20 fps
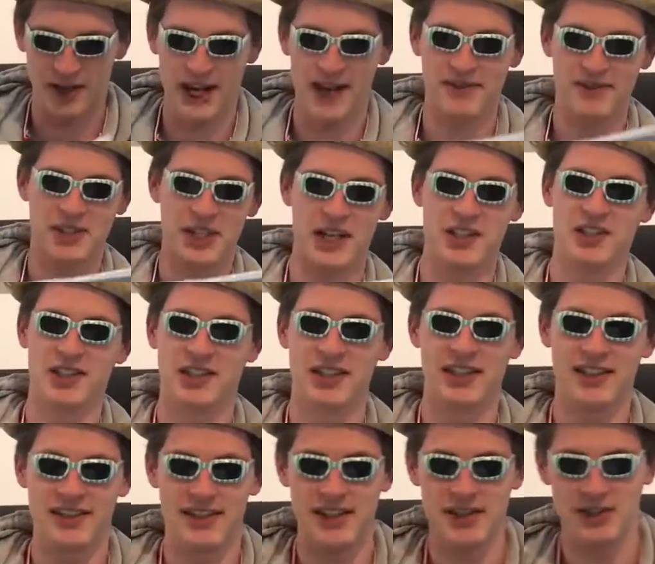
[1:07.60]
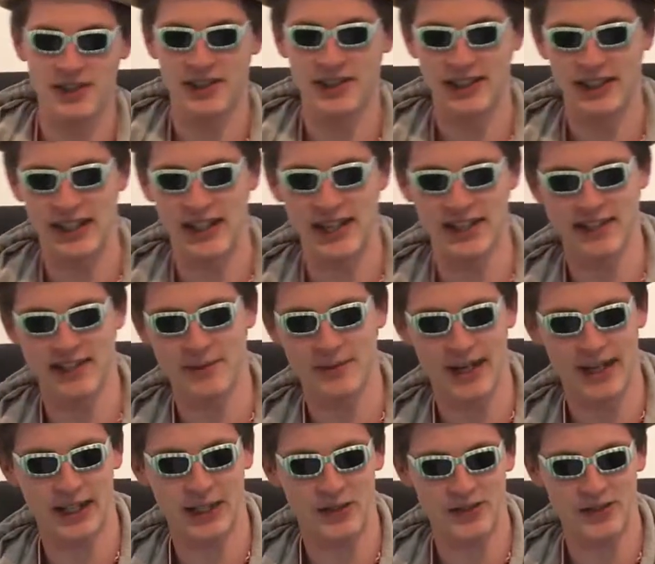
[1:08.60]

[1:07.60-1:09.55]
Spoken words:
life-changing decision he has to make.